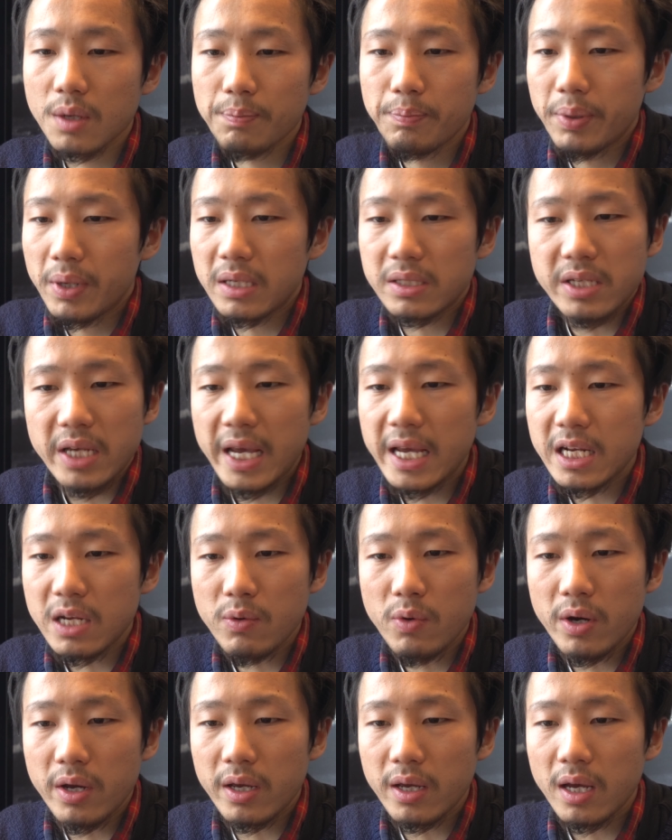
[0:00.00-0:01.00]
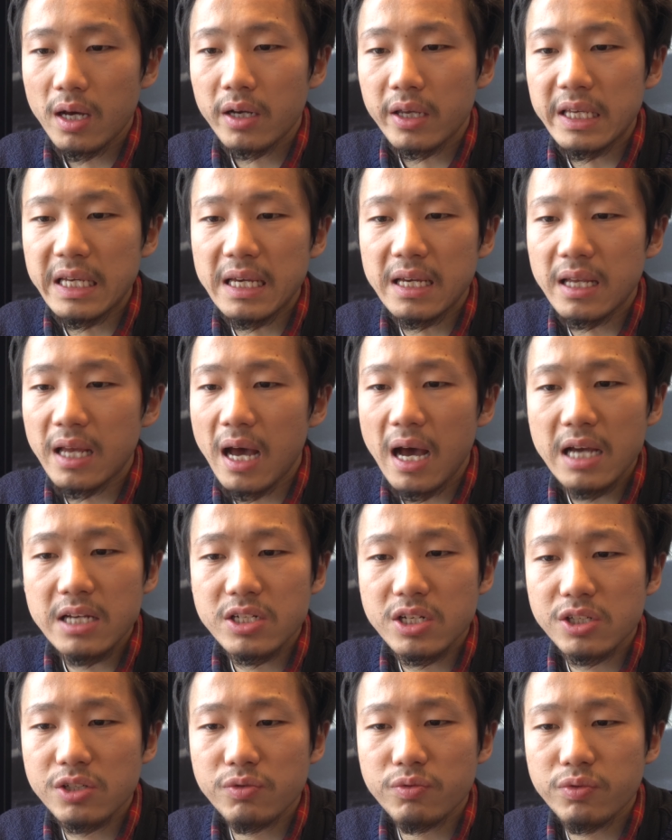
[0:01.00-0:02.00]
But anyway, again, I
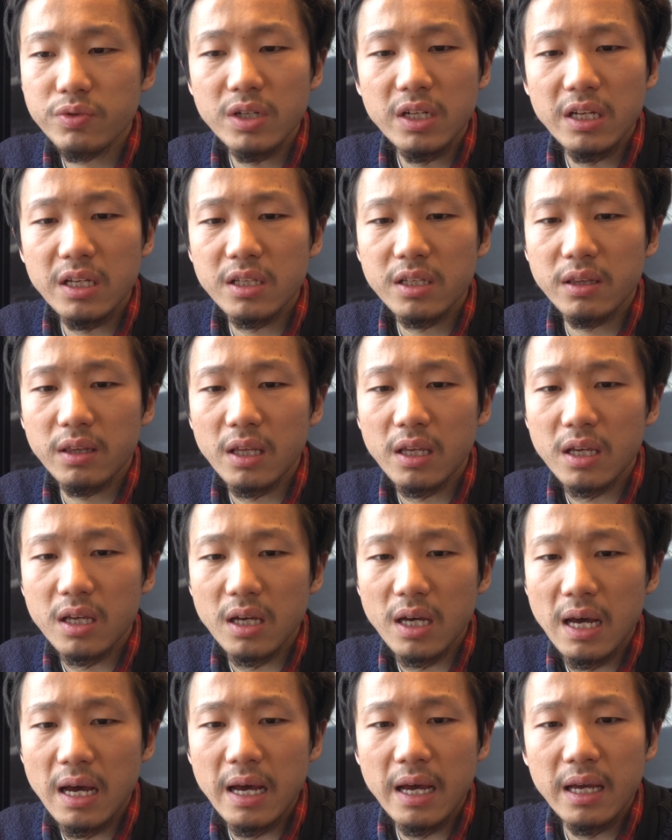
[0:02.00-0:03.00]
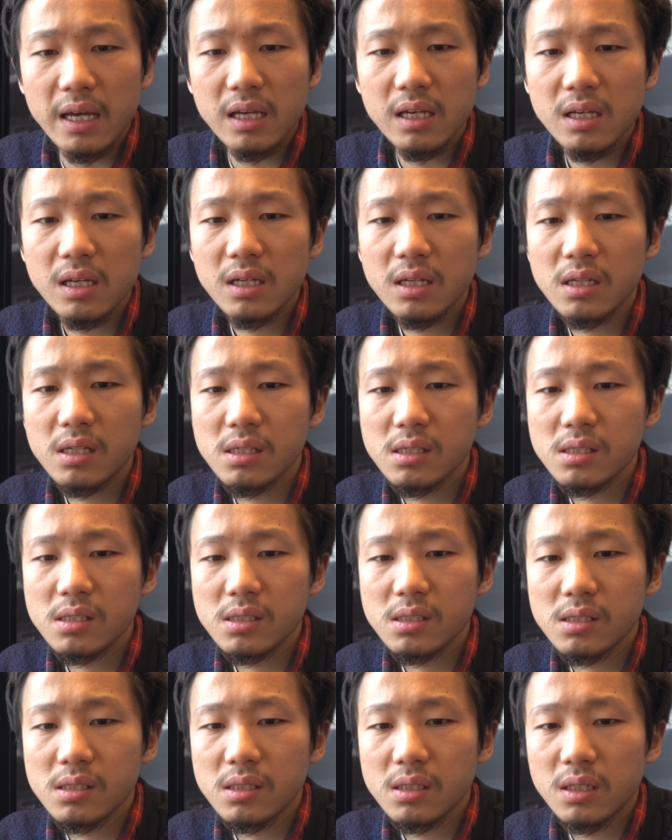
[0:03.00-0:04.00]
just really think I
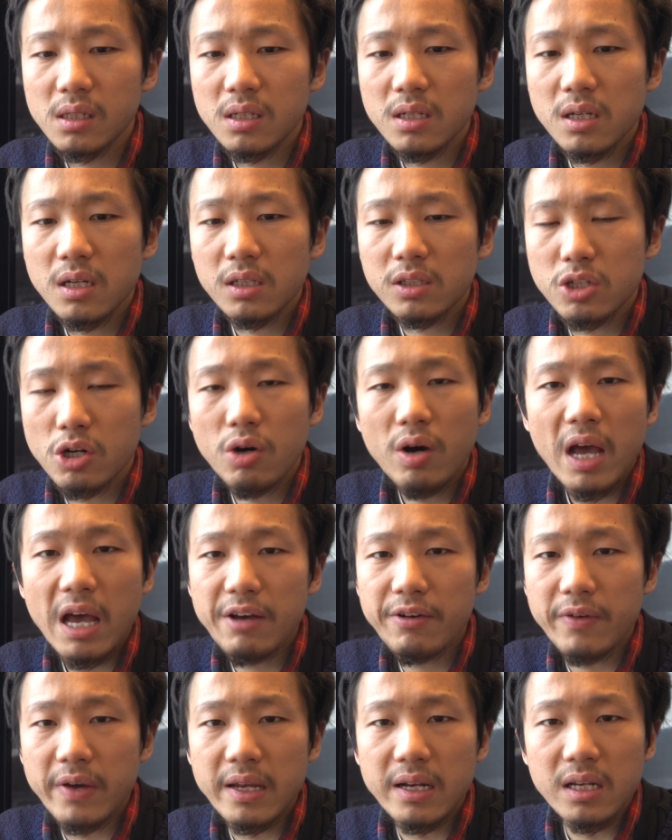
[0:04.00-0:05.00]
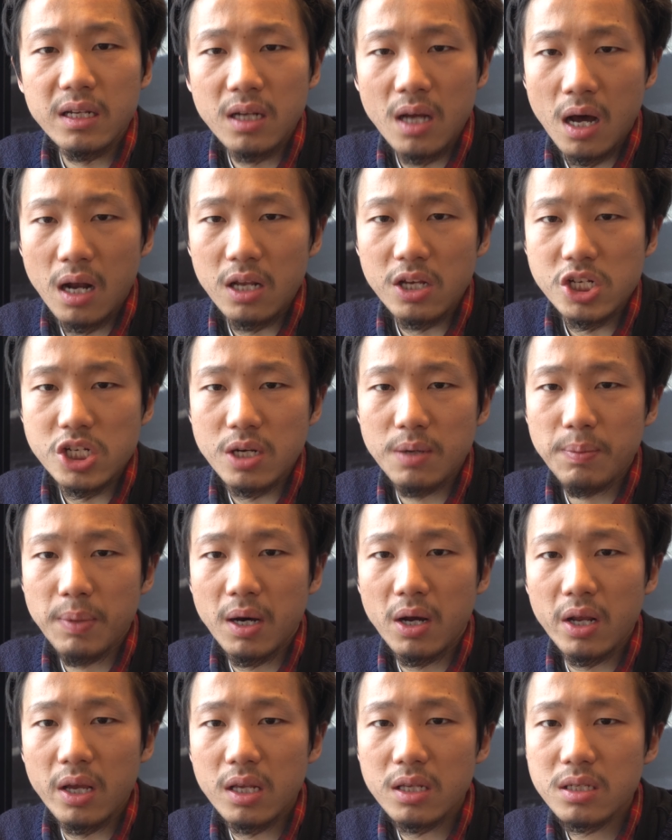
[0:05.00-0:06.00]
don't have any knowledge
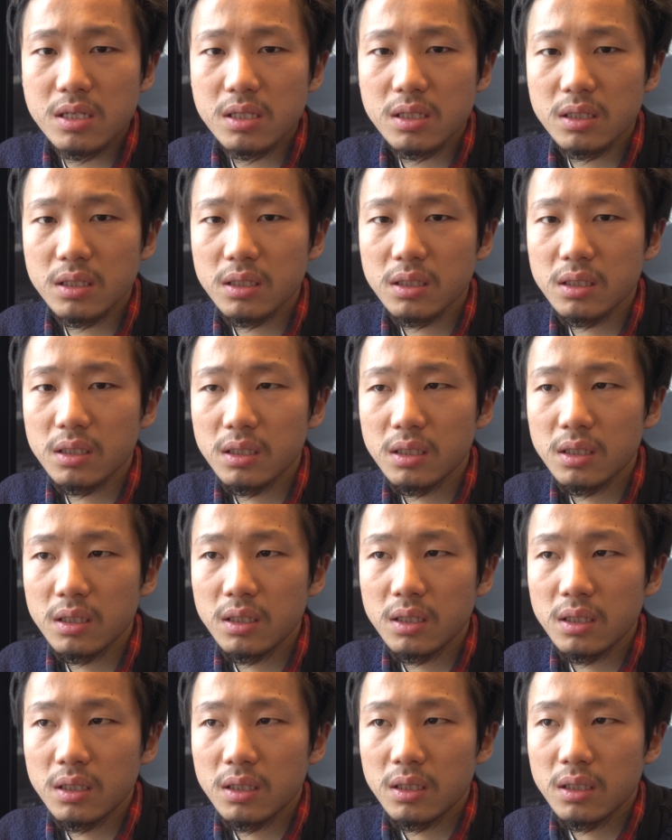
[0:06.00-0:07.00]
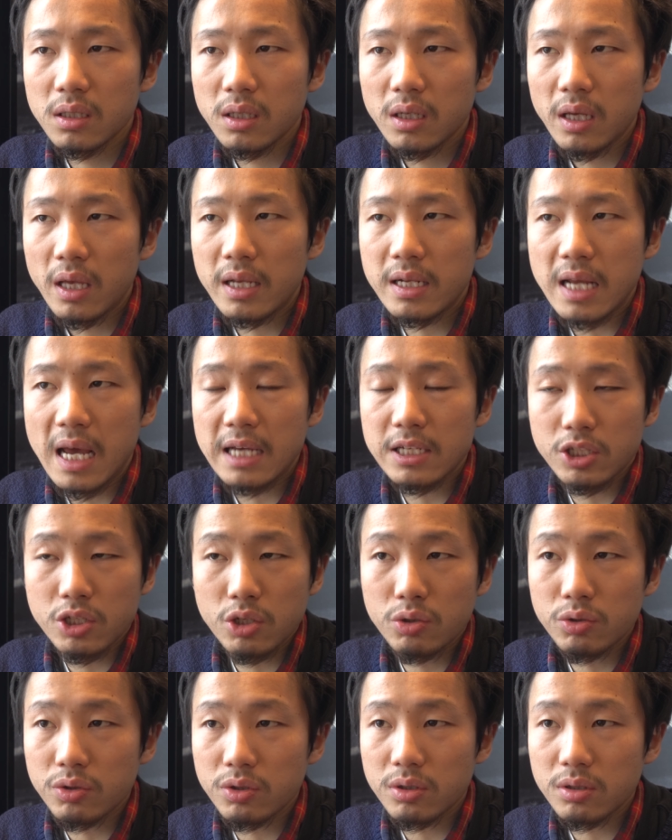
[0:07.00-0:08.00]
about it. And I
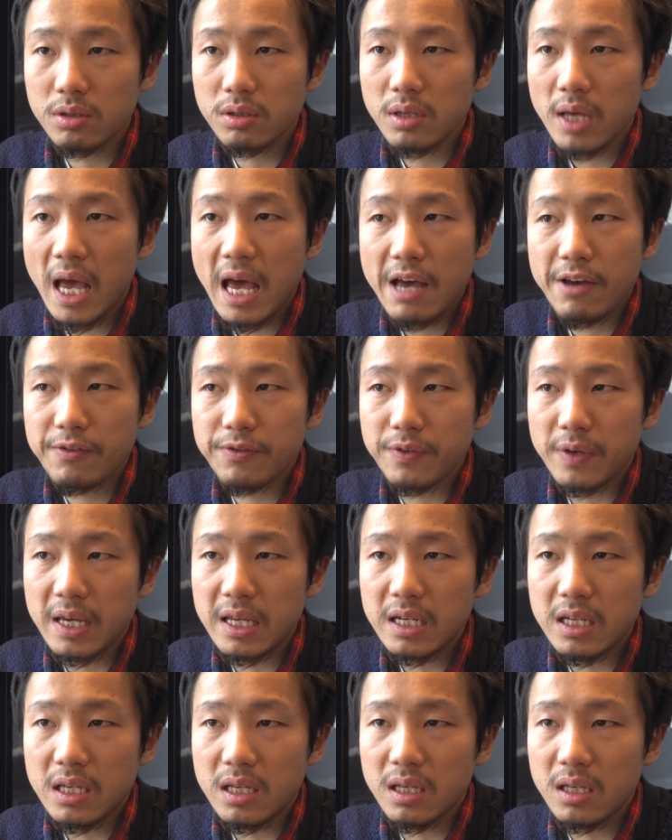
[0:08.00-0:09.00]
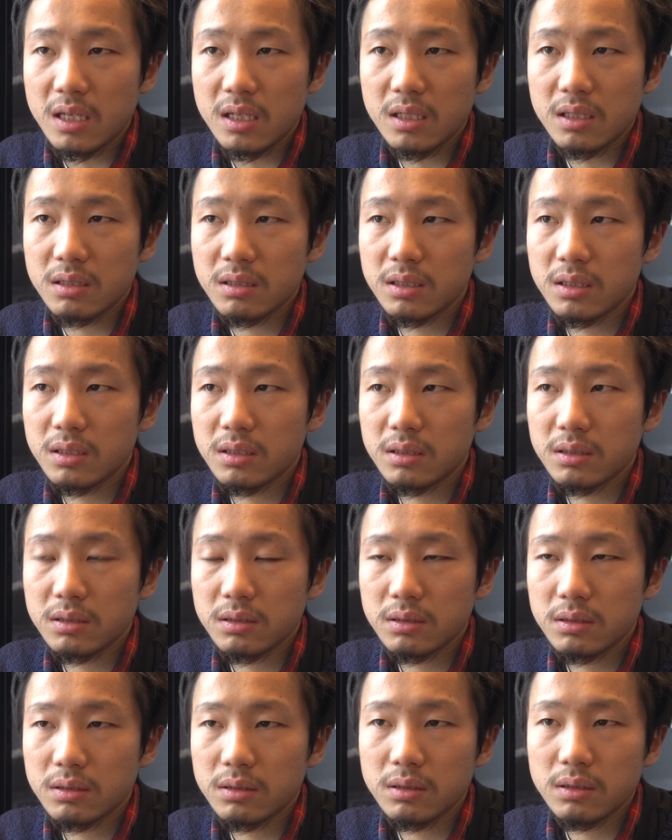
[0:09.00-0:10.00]
don't have any
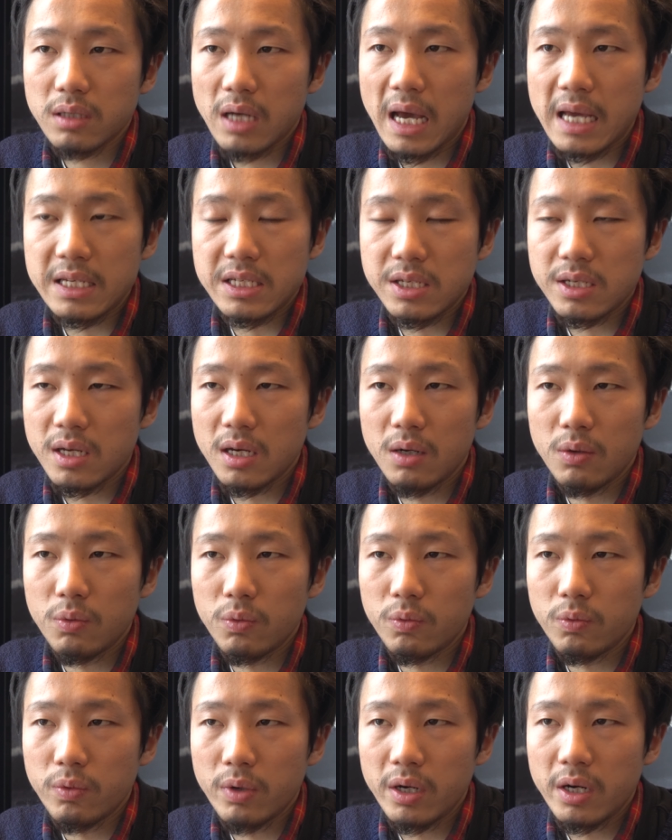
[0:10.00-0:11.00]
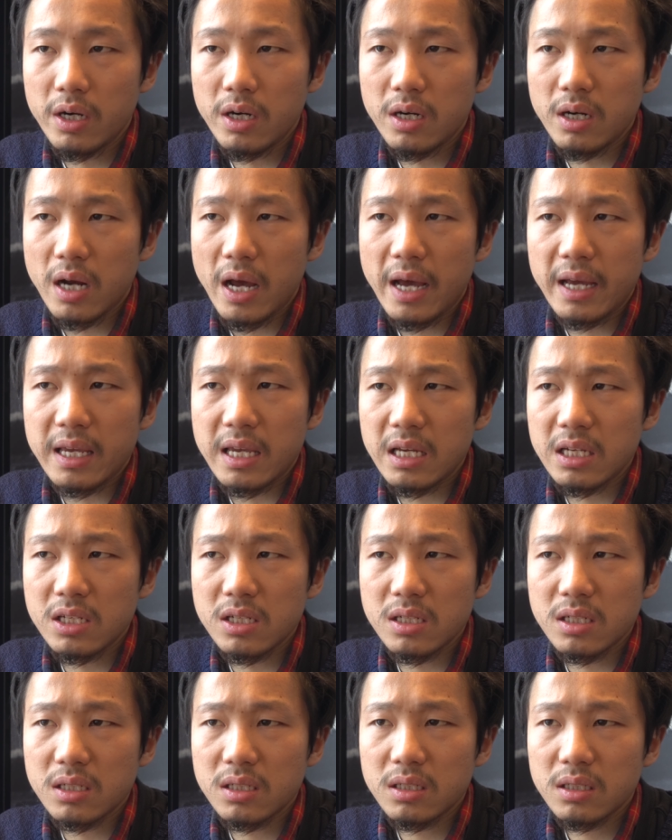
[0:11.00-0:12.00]
idea where I
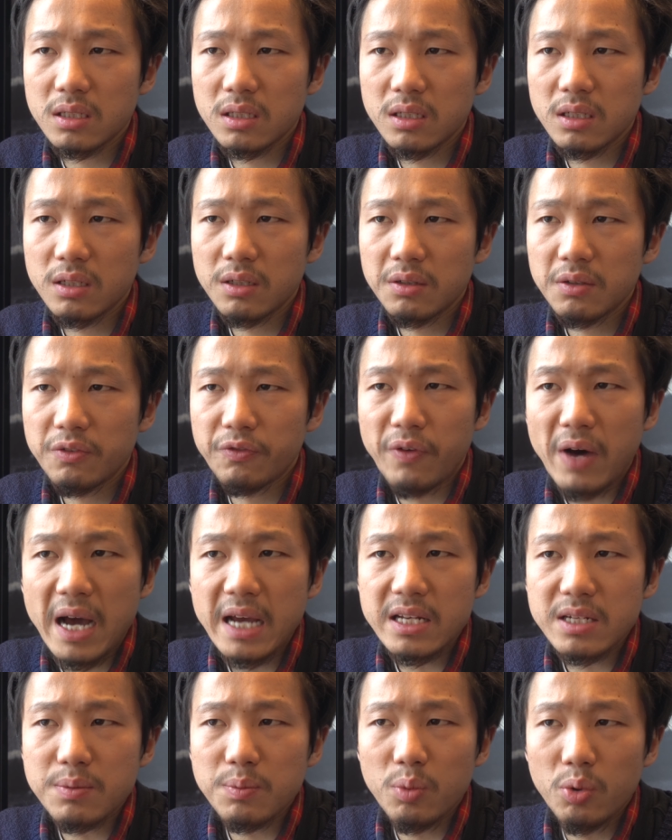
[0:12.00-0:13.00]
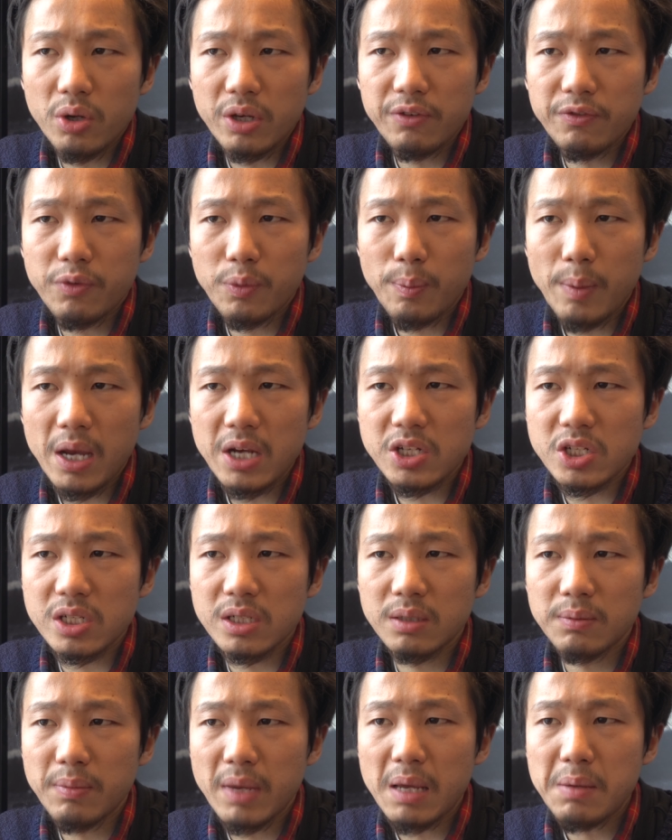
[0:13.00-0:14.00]
can find more
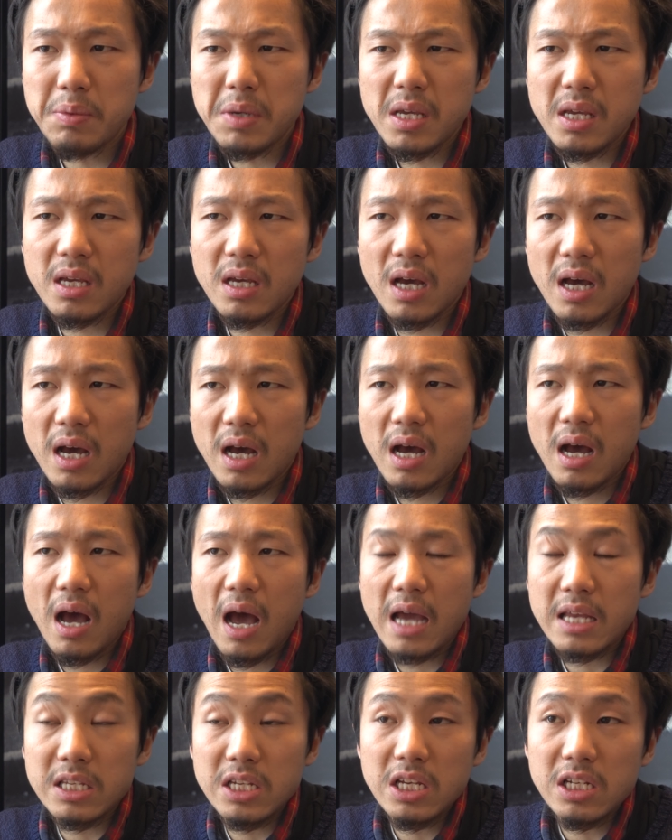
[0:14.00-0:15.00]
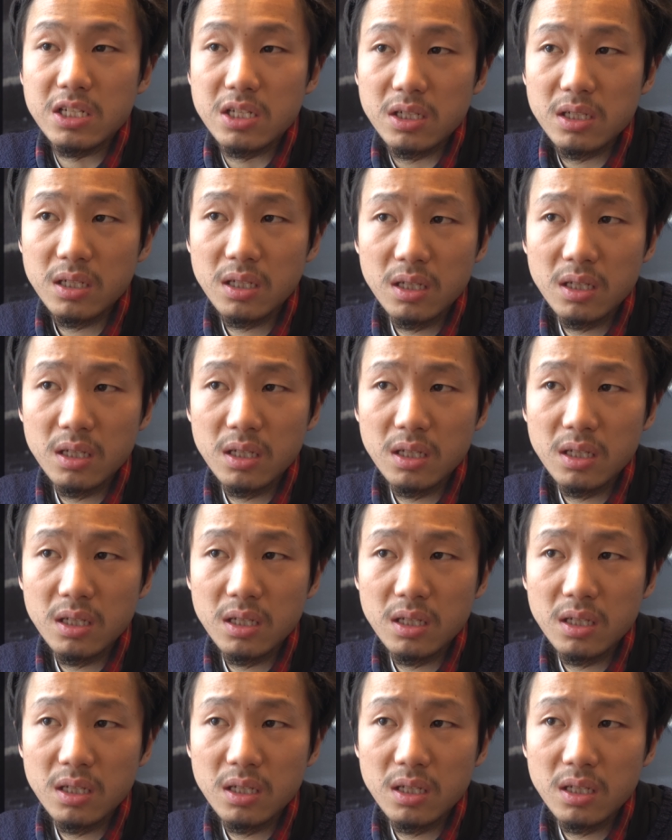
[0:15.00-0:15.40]
information. Maybe I need to